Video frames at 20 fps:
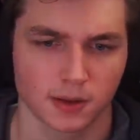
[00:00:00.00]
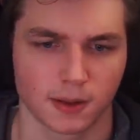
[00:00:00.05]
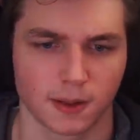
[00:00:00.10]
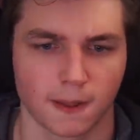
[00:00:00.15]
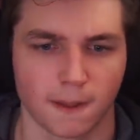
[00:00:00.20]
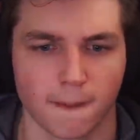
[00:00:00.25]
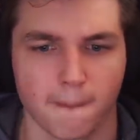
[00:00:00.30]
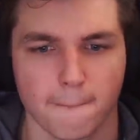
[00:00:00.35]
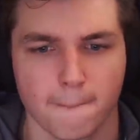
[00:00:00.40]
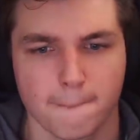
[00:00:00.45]

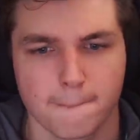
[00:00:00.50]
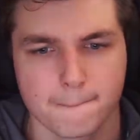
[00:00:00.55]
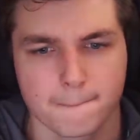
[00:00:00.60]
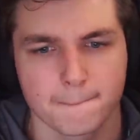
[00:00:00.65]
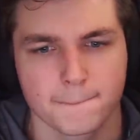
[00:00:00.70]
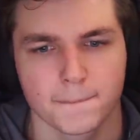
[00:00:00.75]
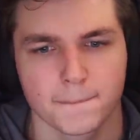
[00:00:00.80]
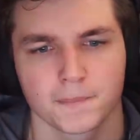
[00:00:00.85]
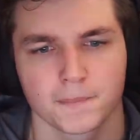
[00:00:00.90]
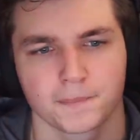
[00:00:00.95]
overcome its
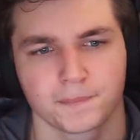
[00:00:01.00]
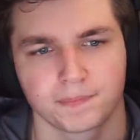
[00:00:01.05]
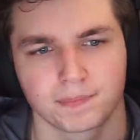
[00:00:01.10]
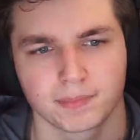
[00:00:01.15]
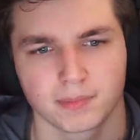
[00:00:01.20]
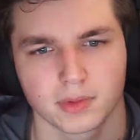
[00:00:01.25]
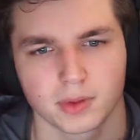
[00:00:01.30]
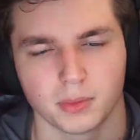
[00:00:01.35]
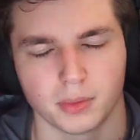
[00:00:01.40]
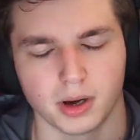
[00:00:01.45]
power.
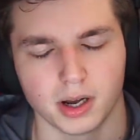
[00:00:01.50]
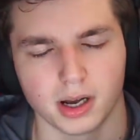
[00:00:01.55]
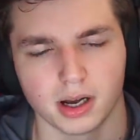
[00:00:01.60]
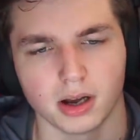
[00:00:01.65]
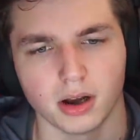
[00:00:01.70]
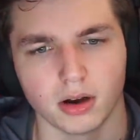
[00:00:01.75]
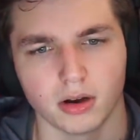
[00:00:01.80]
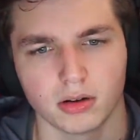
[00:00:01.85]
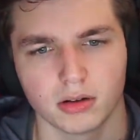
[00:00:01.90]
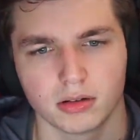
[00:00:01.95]

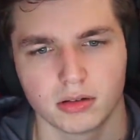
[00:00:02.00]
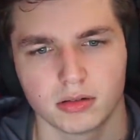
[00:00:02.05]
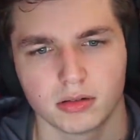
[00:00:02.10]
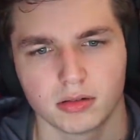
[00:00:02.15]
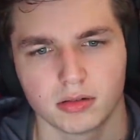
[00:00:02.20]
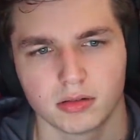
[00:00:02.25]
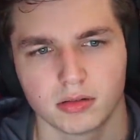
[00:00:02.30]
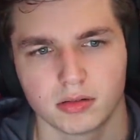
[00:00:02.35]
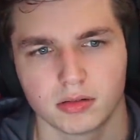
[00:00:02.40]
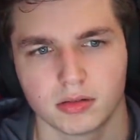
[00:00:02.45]
Wow. I
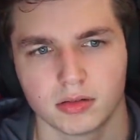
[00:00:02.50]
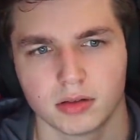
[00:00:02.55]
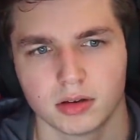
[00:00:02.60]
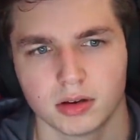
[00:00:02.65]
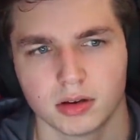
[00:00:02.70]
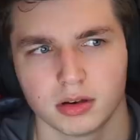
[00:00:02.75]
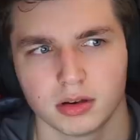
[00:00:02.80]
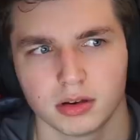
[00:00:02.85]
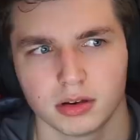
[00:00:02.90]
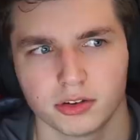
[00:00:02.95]
chose the
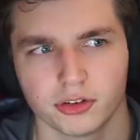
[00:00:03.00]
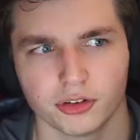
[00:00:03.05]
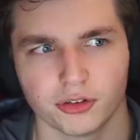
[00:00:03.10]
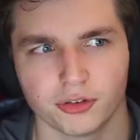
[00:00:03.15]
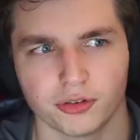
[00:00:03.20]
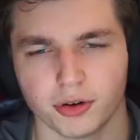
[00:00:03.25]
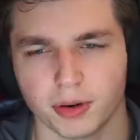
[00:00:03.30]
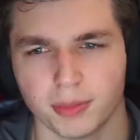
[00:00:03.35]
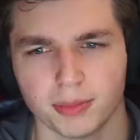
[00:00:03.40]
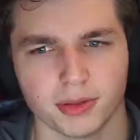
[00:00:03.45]
latter. So
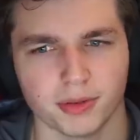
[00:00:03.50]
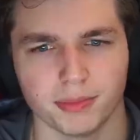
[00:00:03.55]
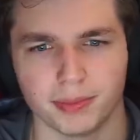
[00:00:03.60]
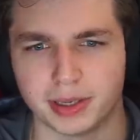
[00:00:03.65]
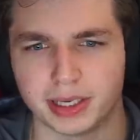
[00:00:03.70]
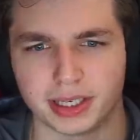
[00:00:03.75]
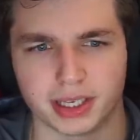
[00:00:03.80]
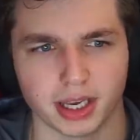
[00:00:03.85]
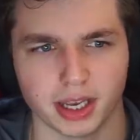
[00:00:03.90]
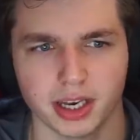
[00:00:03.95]
from the it's
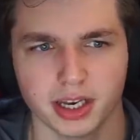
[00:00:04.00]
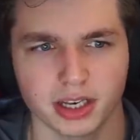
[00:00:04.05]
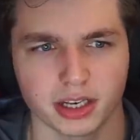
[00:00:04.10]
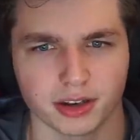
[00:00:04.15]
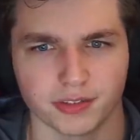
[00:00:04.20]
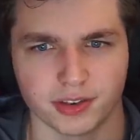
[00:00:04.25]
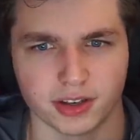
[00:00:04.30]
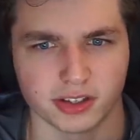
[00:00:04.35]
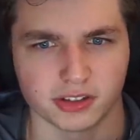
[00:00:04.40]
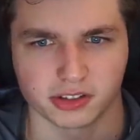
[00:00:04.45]
beginning amazing.
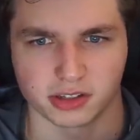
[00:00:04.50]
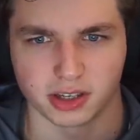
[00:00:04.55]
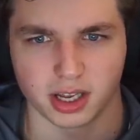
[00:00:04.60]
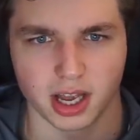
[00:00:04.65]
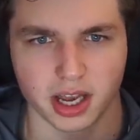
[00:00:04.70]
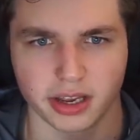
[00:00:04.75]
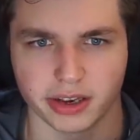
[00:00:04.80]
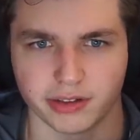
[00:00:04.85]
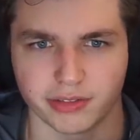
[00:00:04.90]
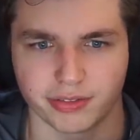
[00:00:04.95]
of his
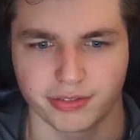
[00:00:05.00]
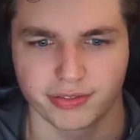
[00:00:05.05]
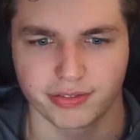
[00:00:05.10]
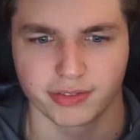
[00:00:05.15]
life,